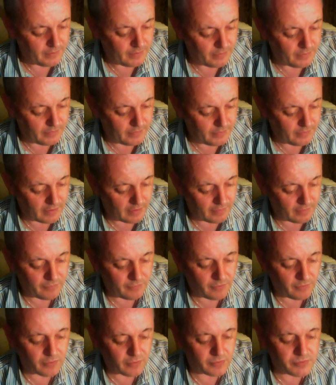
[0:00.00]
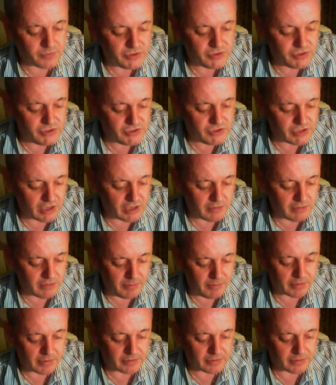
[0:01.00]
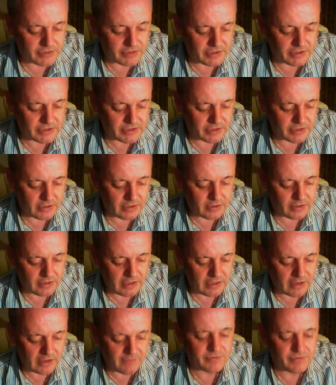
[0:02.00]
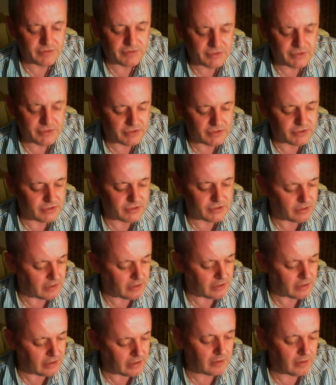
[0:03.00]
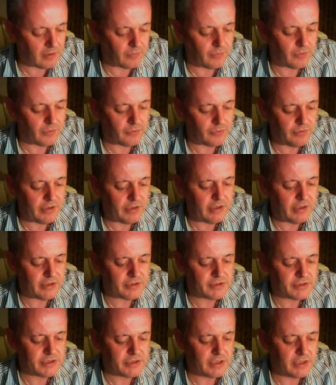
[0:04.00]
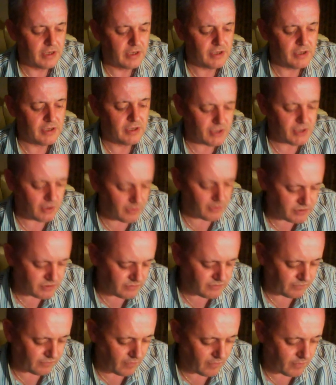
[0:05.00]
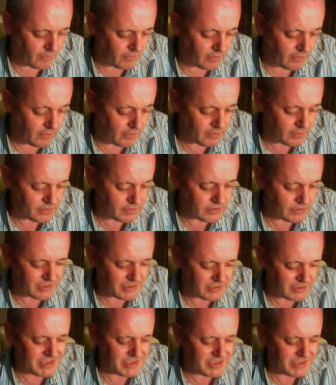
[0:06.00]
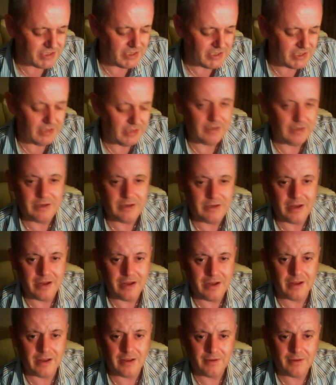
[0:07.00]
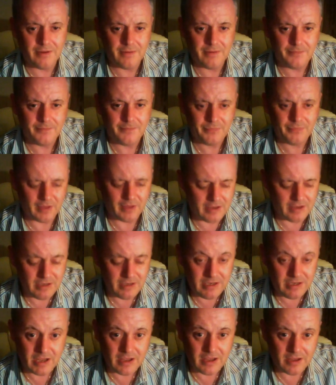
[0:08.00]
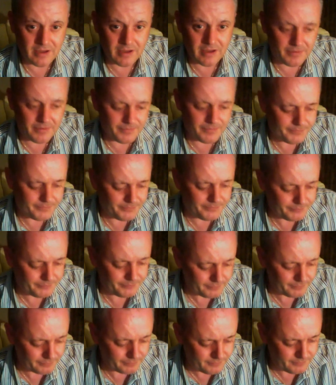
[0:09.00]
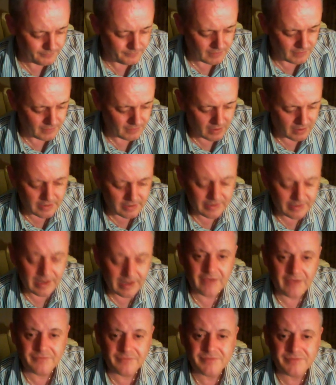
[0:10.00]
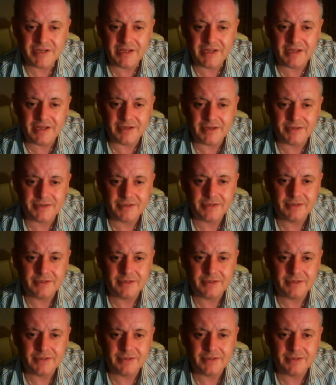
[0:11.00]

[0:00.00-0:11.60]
that have thrown up Jerry building to the Kevinses, and the little on the green it's Charles' father to the city, year, in laughed tears.